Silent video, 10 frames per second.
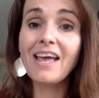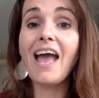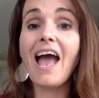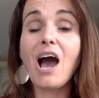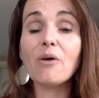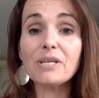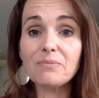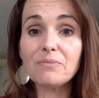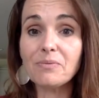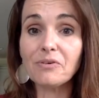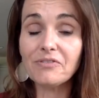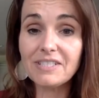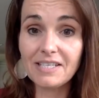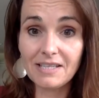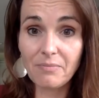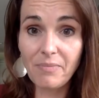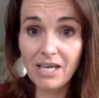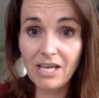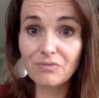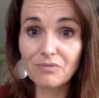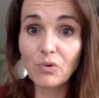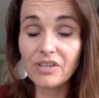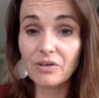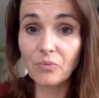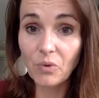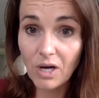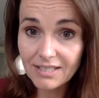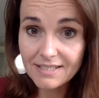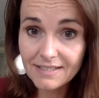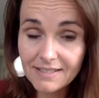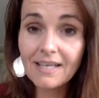how many people visited the page more than once.